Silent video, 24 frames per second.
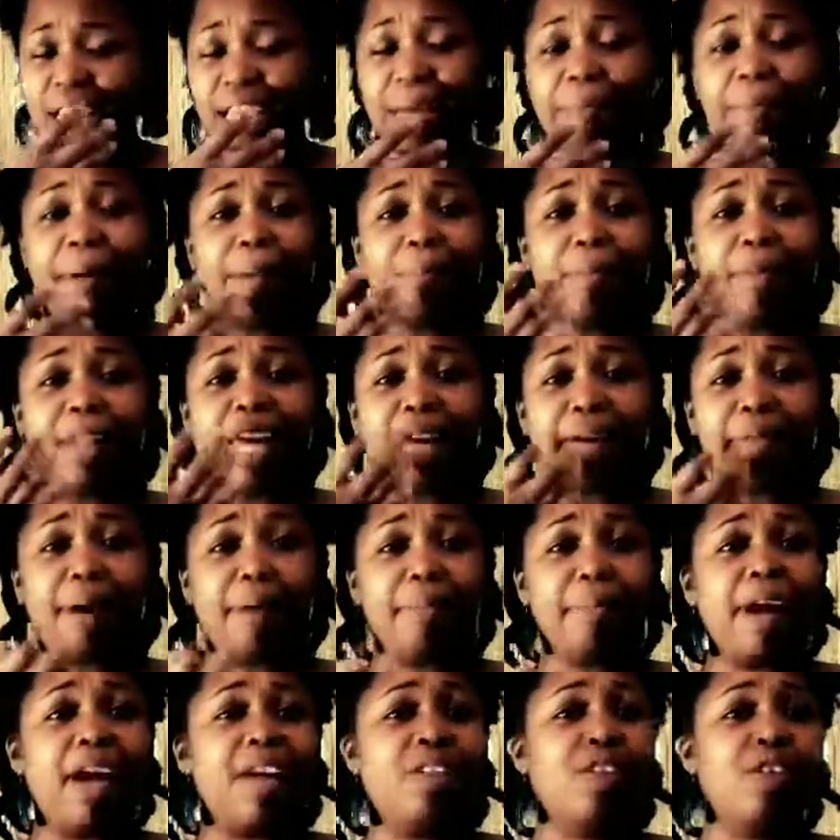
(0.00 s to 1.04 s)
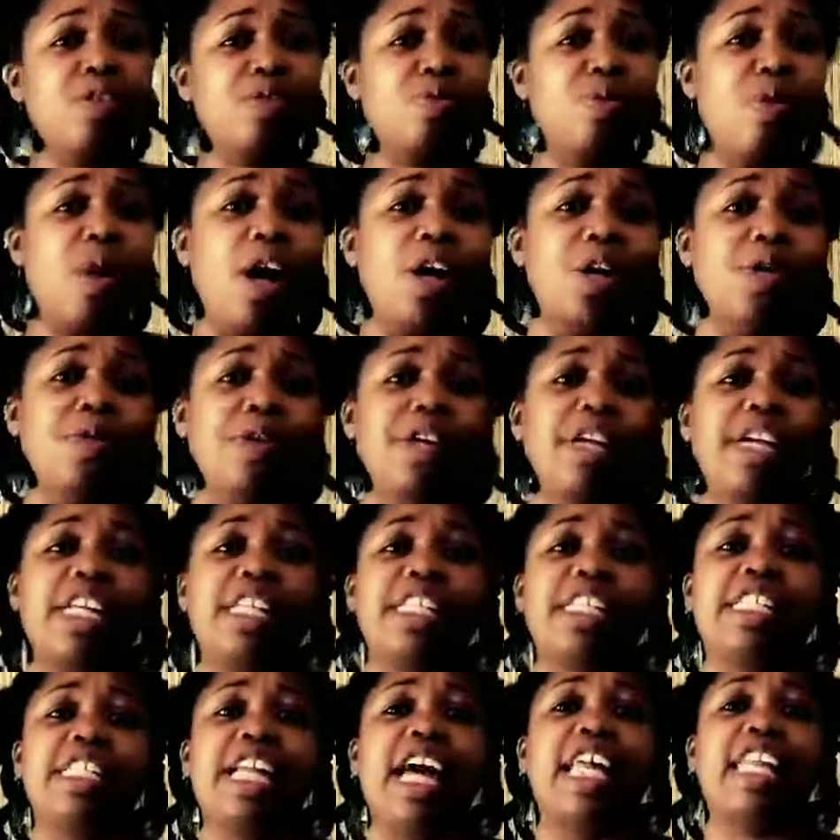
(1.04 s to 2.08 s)
And my mouth is watering.
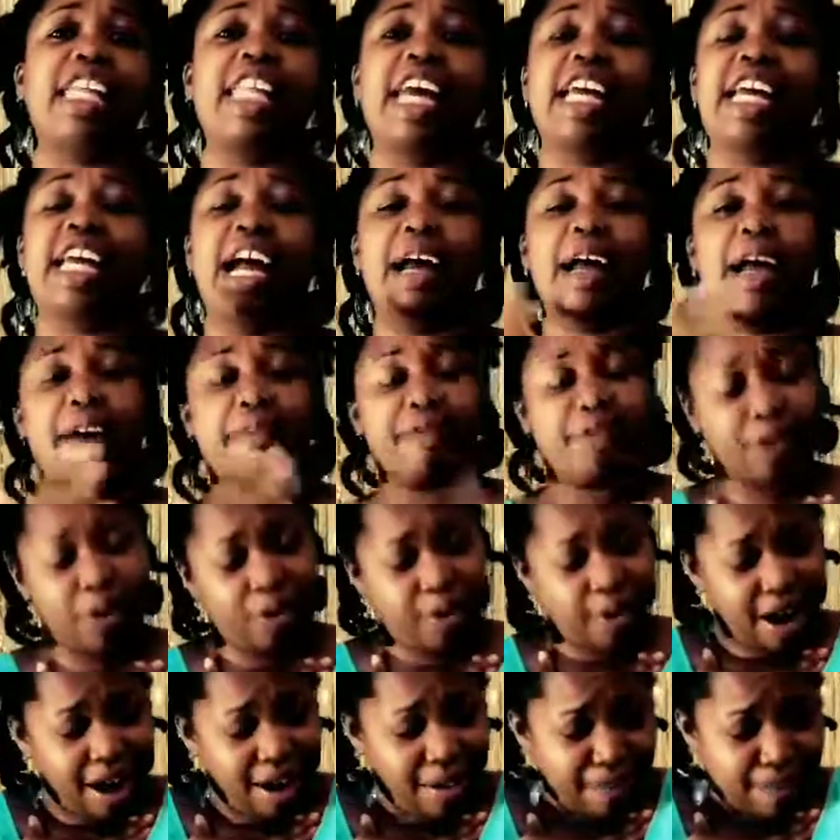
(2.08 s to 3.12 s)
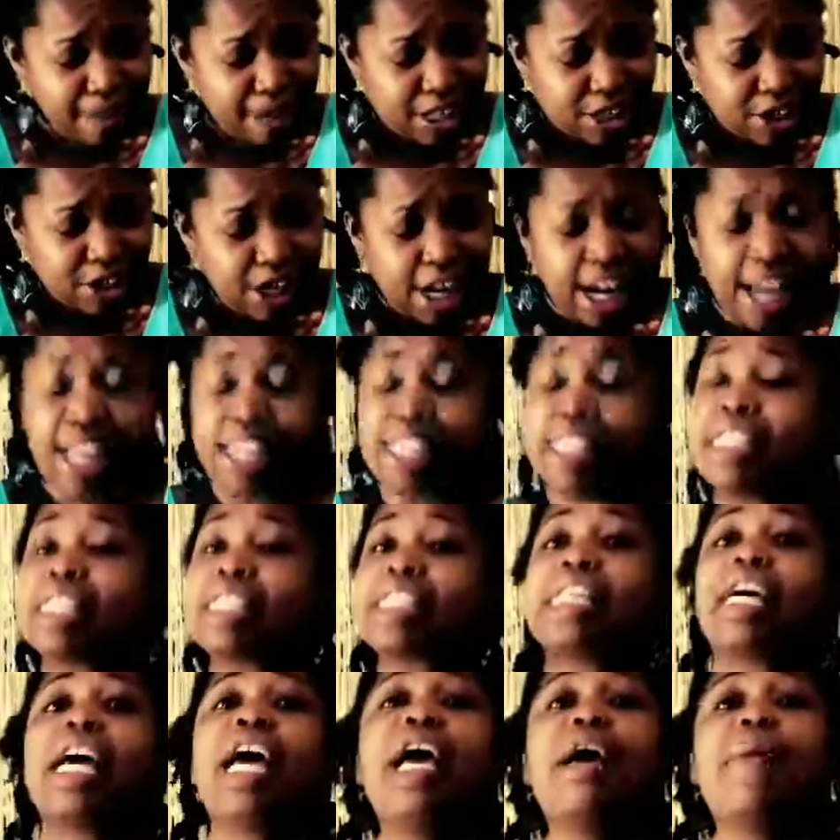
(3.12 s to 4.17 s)
It's not like I have to grab my
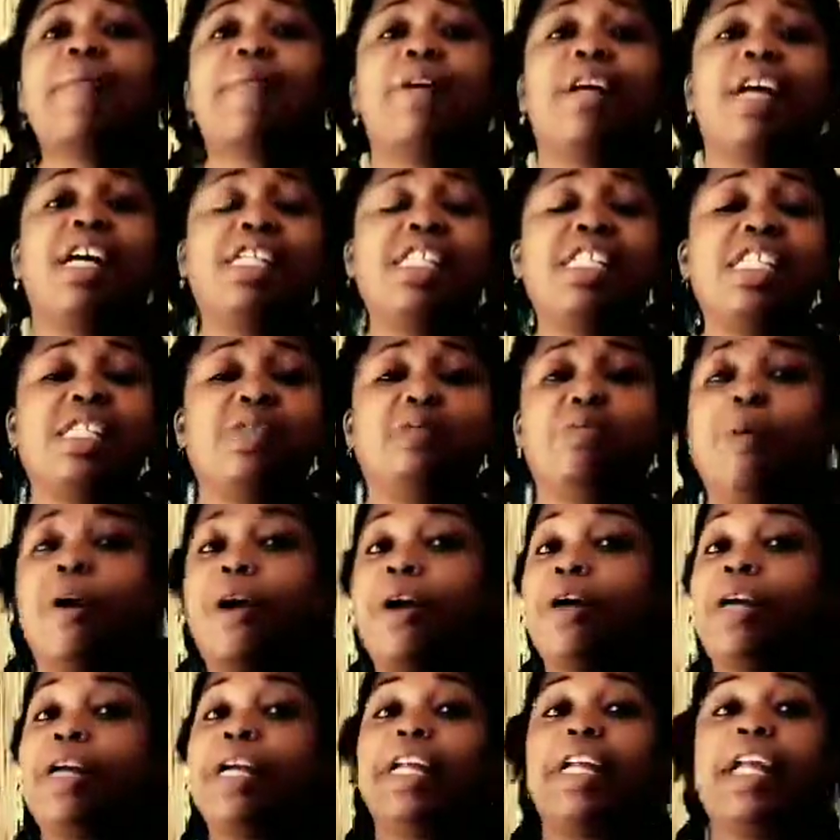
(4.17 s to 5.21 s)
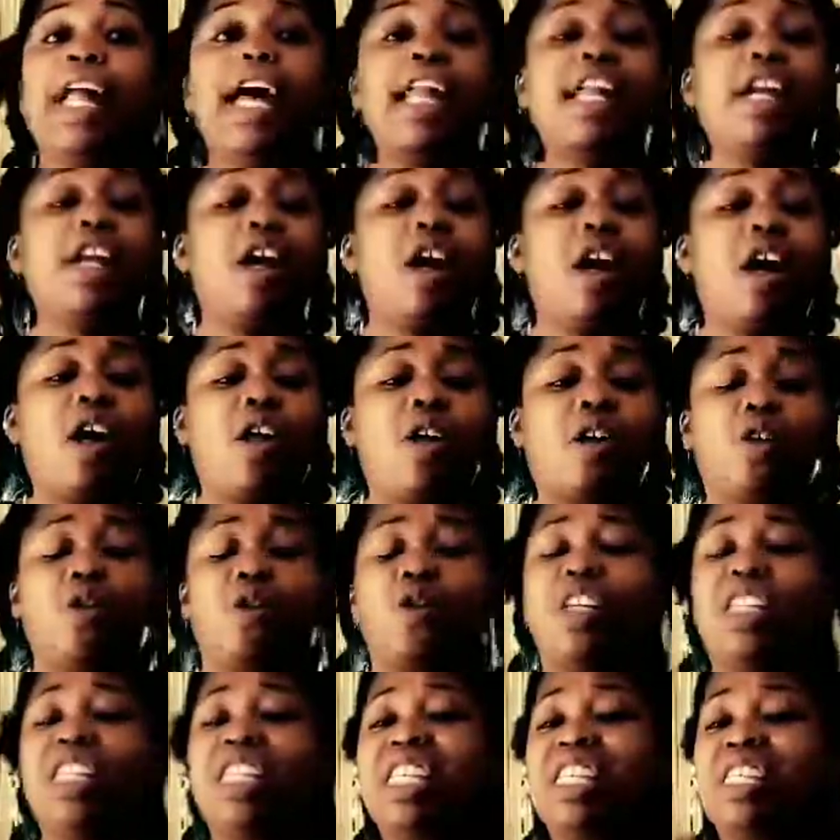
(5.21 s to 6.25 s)
chest because it's burning. Not at all. You
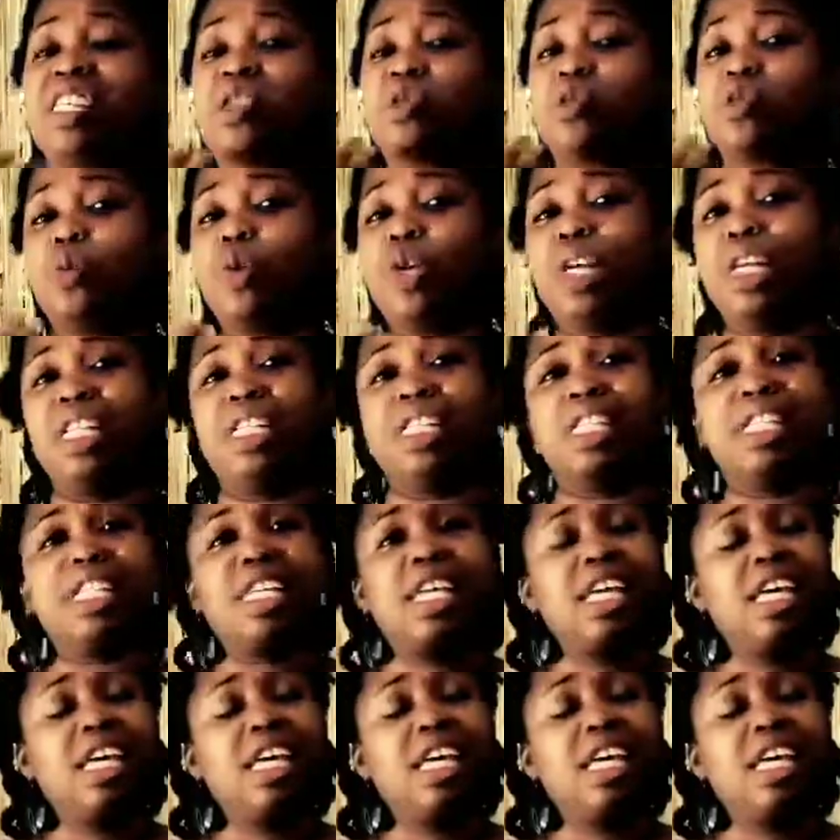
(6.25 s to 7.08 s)
get this sweet